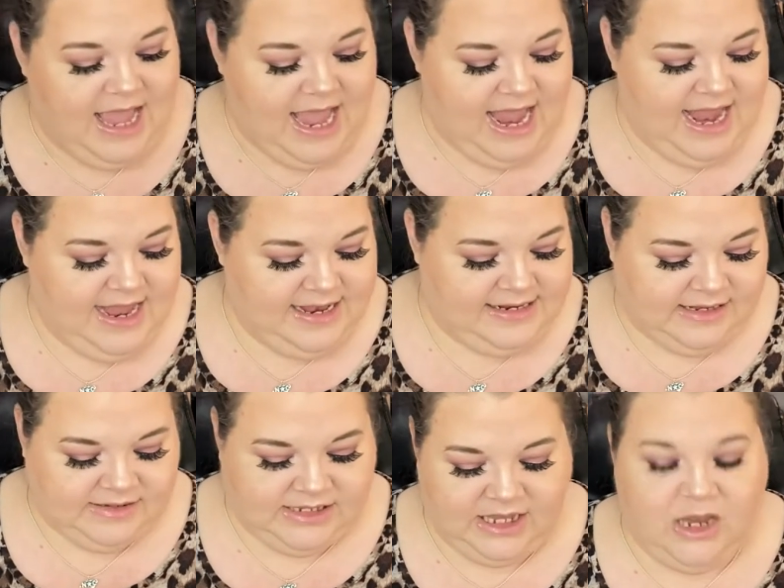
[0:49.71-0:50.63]
And
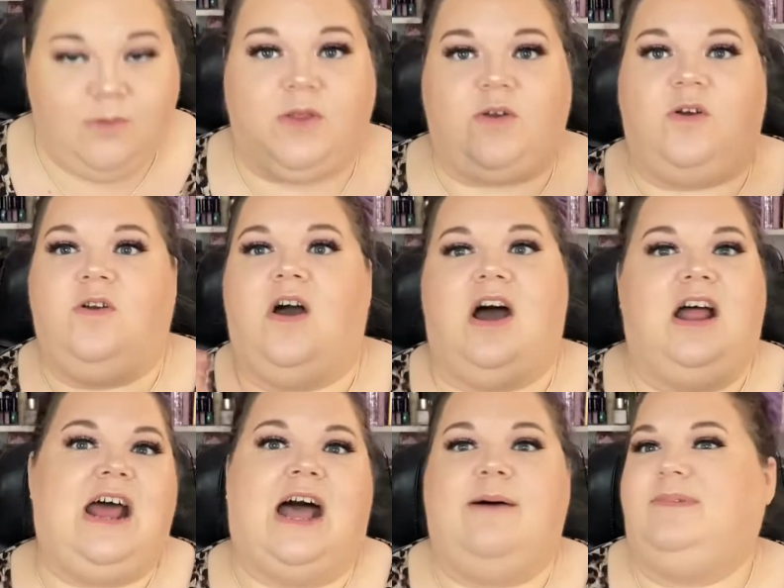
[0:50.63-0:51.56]
I'll tell you whether or not
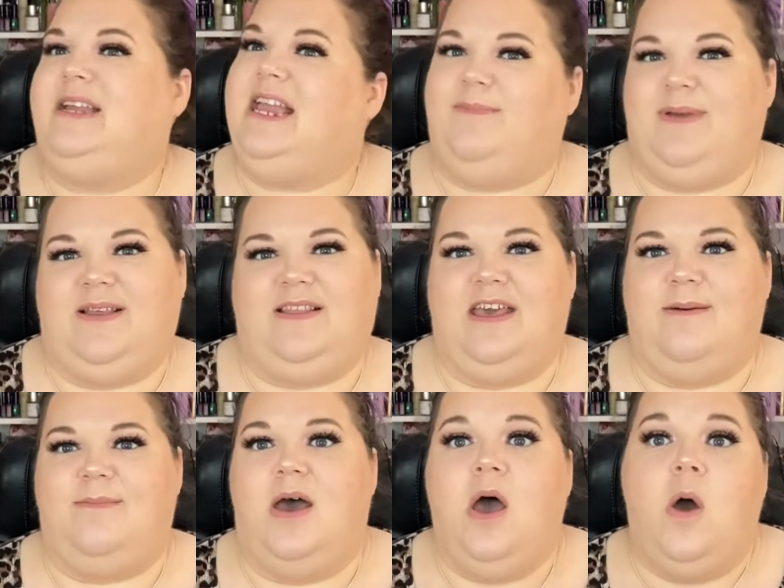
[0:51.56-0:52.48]
I'm keeping
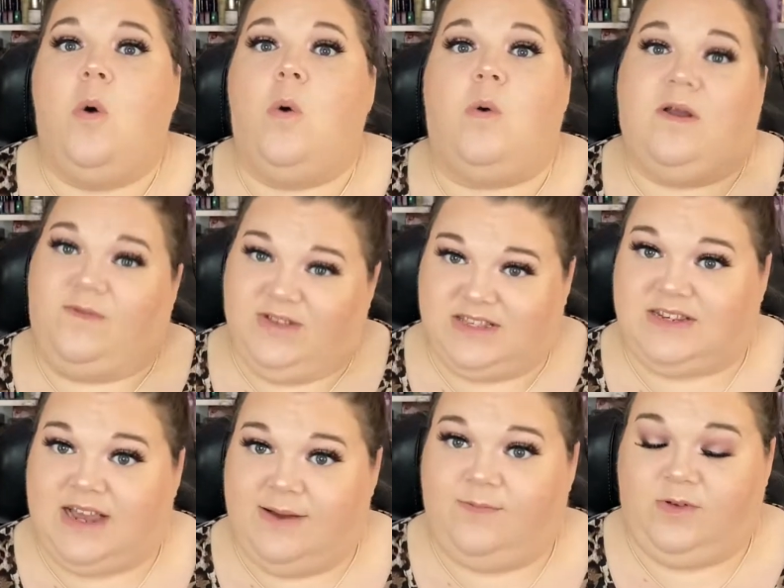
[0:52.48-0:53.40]
them or if it's
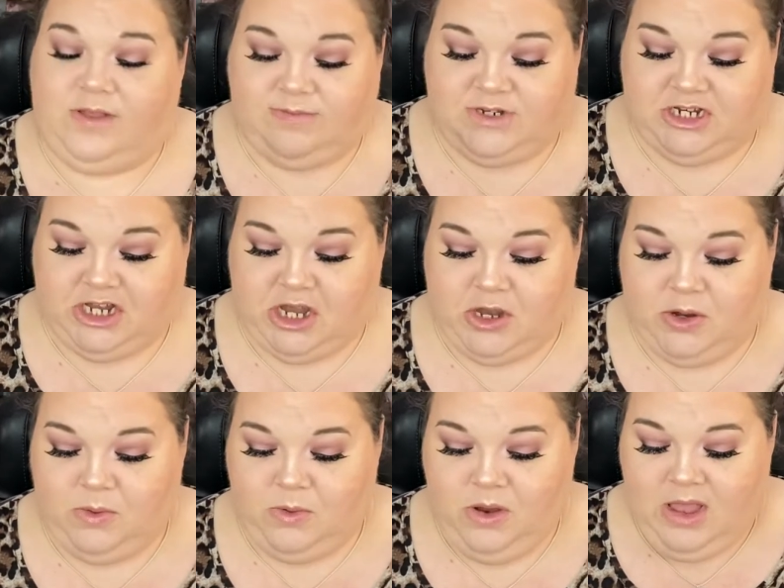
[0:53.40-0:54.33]
time for them to
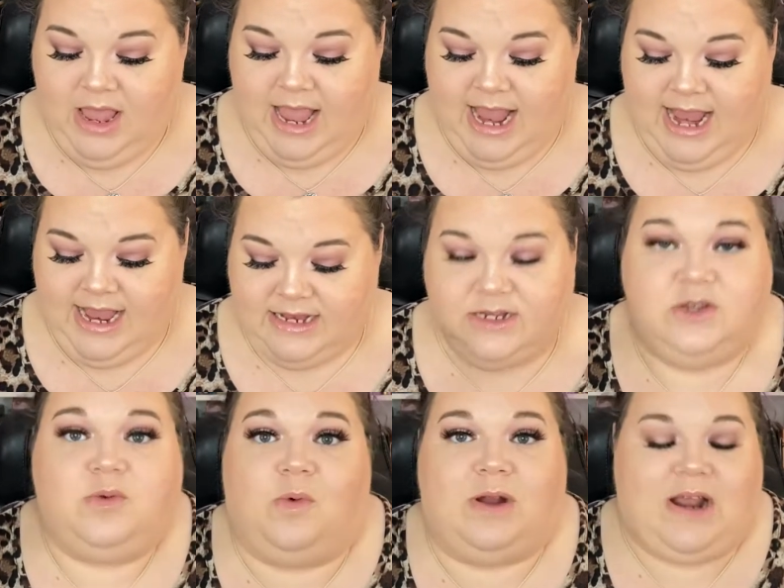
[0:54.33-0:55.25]
go and
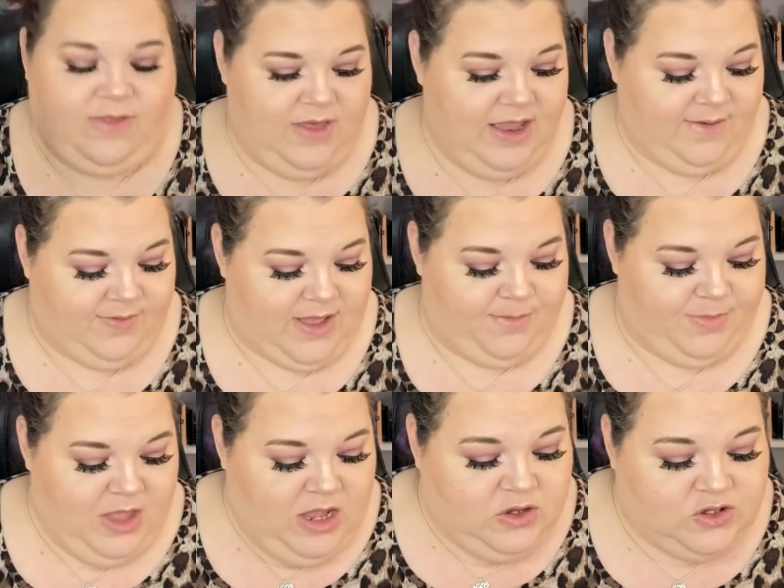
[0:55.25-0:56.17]
what I think of them.
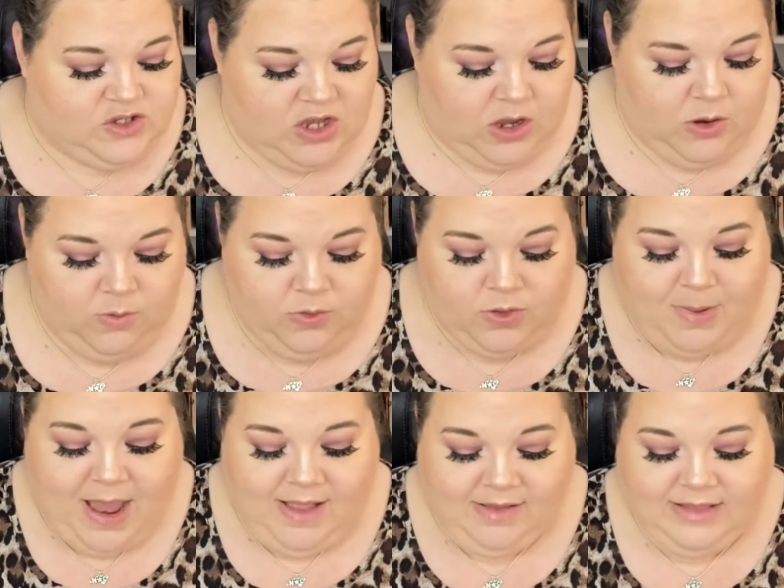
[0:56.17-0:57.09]
So the
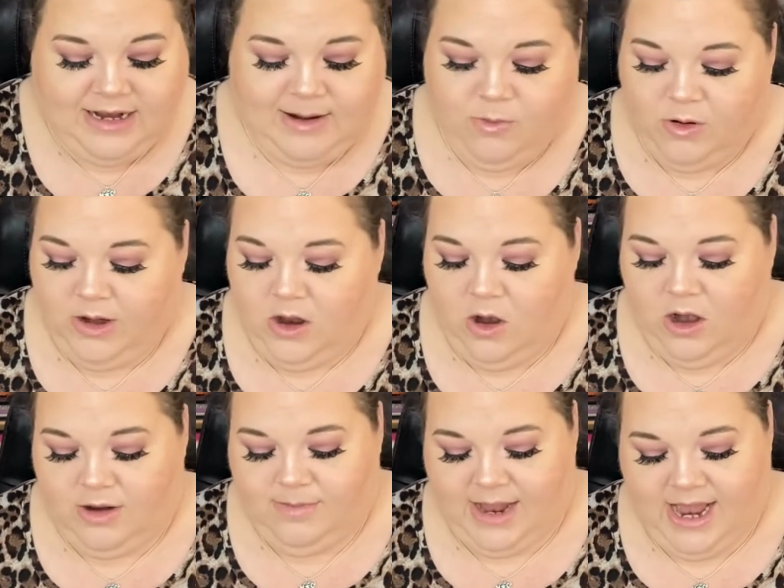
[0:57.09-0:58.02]
palette that I'm wearing
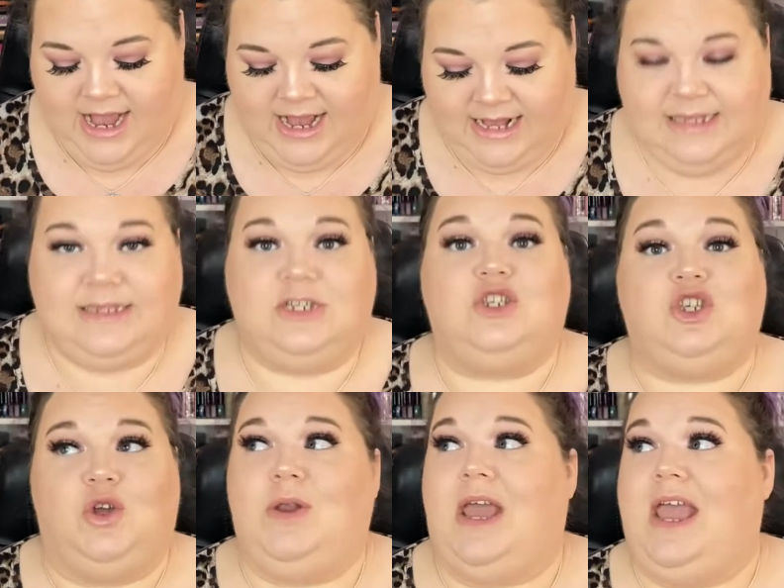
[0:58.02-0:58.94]
on my eyes
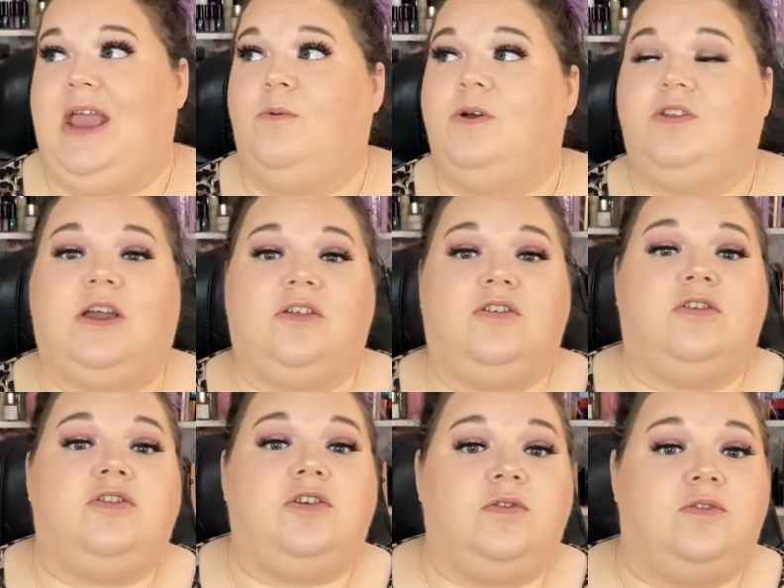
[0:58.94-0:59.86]
today, which I
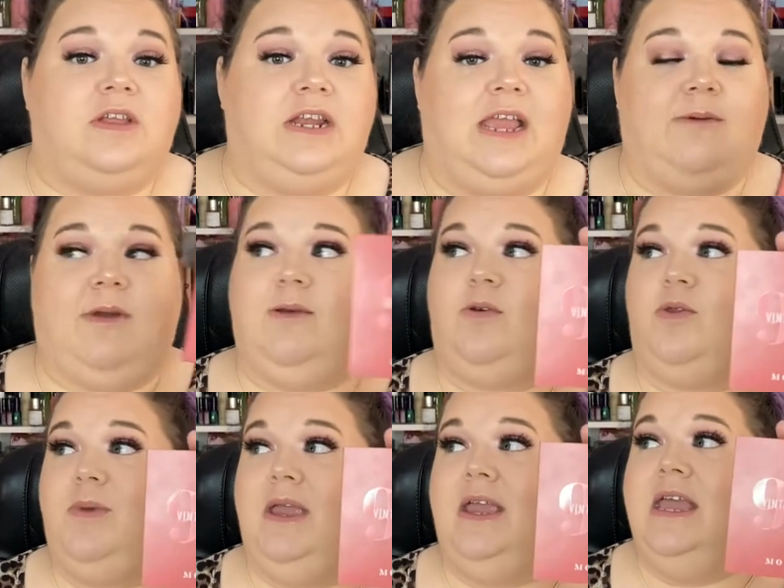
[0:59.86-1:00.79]
just used in a Get Ready With
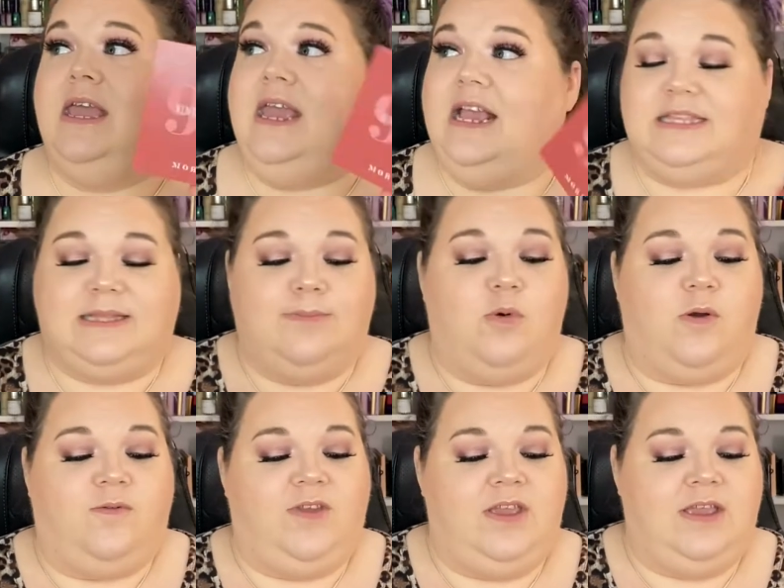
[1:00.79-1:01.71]
Me, is the
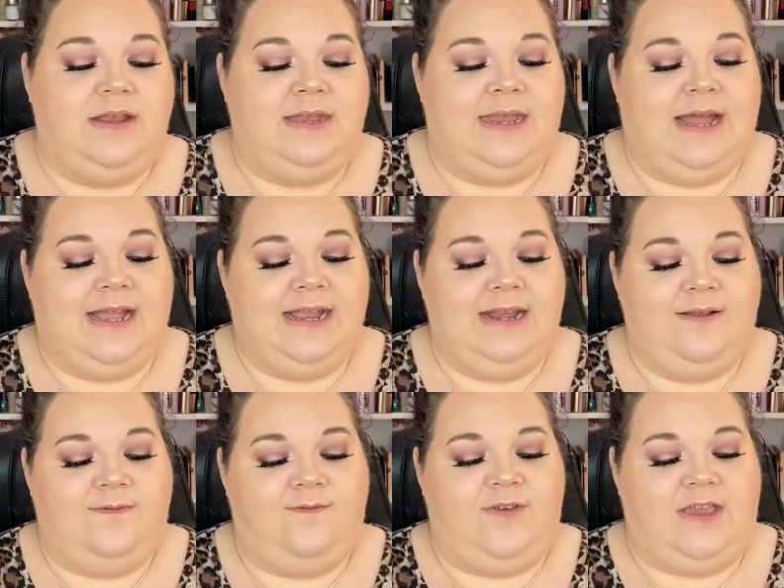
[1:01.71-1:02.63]
Morphe
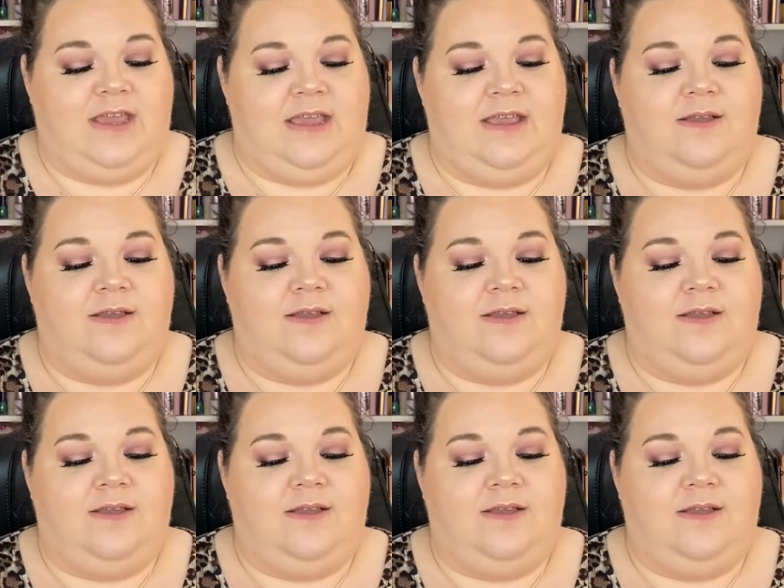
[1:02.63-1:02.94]
9V